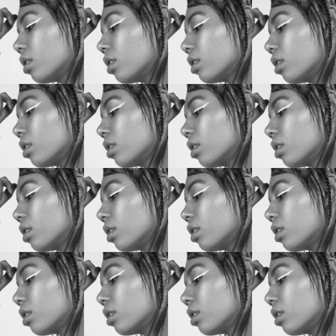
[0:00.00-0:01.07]

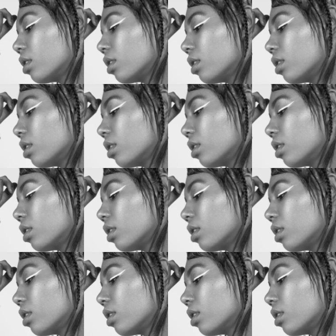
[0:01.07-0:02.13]

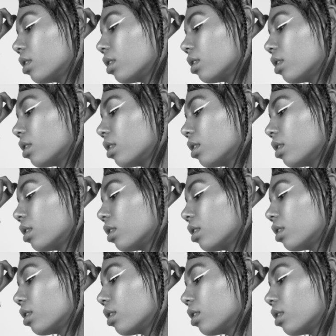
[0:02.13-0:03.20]

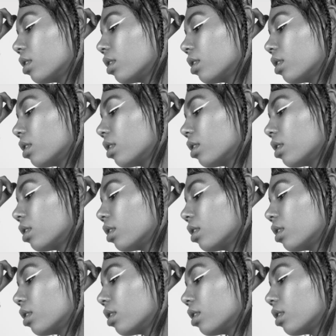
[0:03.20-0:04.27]
No one is speaking in this clip.